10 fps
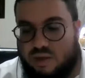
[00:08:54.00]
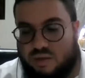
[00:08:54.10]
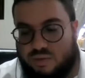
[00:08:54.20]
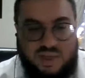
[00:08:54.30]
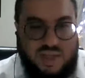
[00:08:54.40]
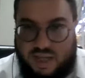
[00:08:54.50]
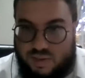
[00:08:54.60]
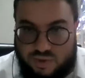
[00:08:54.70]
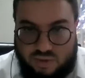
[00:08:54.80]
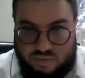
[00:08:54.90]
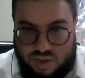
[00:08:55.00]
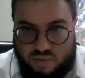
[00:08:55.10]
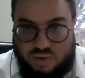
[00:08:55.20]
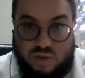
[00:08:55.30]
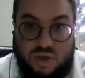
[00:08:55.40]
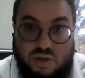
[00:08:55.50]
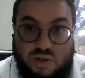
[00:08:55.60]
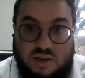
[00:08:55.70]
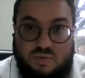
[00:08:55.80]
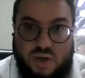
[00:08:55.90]
What's the aspect of Shimon? So
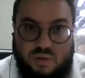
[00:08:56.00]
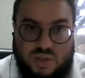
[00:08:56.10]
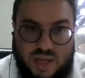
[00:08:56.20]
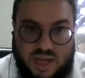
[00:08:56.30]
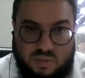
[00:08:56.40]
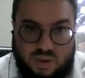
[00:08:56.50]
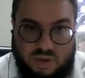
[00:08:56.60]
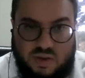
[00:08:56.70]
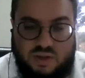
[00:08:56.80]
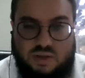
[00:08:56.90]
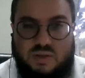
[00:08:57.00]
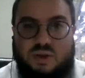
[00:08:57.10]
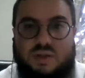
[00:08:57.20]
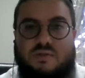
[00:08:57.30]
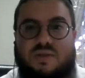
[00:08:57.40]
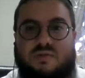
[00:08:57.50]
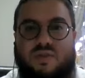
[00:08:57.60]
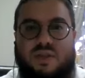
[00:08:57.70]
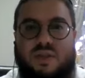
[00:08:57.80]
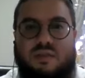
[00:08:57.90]
Yosef, we know what's the aspect of Yosef. Yosef is,
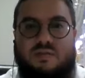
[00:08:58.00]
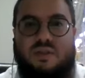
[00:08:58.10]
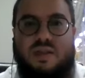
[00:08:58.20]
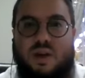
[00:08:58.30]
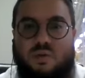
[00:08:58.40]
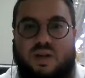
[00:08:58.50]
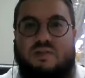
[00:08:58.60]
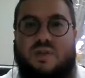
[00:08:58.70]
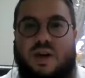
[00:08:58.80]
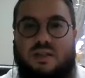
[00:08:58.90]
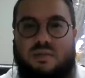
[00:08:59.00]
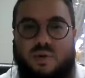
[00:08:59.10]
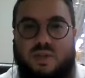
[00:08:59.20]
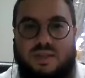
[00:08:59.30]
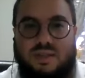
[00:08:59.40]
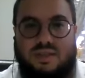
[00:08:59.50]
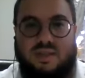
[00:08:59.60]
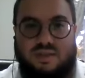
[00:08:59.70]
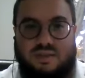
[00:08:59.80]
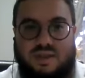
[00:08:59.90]
ficti- is rectifying the person's
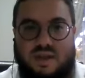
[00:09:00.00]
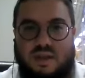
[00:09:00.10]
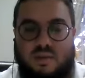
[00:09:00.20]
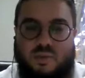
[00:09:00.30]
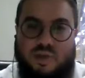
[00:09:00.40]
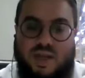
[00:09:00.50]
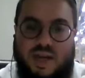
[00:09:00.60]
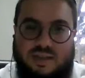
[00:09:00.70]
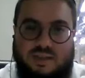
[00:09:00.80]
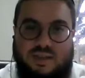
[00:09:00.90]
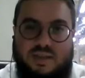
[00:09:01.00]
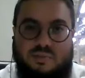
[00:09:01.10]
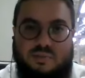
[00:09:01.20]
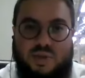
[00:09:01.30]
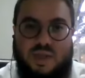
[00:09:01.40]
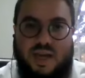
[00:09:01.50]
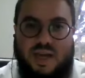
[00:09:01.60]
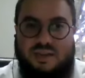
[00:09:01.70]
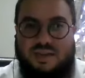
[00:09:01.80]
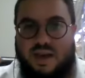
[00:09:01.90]
sins. A person has sins. The person
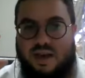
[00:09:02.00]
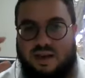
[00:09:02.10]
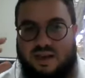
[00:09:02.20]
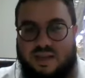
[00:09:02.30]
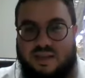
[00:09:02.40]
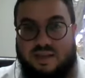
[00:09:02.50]
has things